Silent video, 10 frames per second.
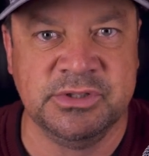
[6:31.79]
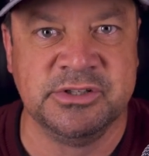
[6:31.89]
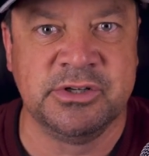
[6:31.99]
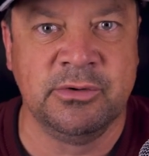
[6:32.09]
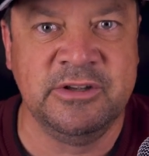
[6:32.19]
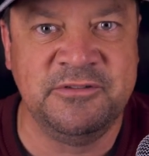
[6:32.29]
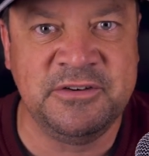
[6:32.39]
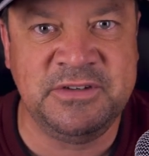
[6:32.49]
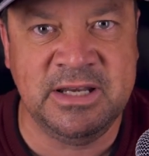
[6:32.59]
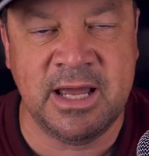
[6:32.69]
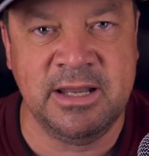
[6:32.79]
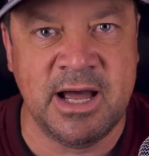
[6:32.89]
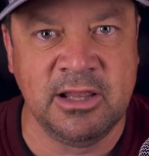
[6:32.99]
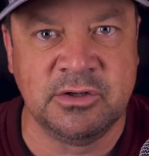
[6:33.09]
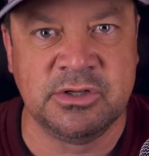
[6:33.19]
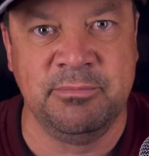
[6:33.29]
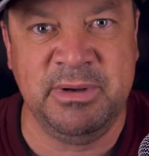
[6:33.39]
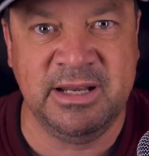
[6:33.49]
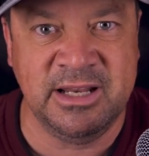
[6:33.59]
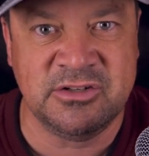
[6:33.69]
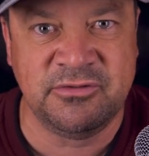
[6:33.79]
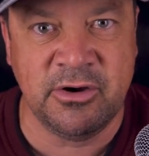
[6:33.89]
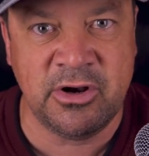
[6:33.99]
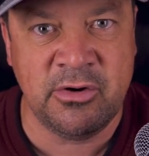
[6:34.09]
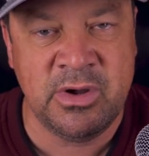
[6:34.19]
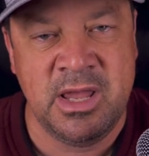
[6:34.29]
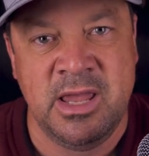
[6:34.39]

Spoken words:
is it's only $59 on B&H Photo.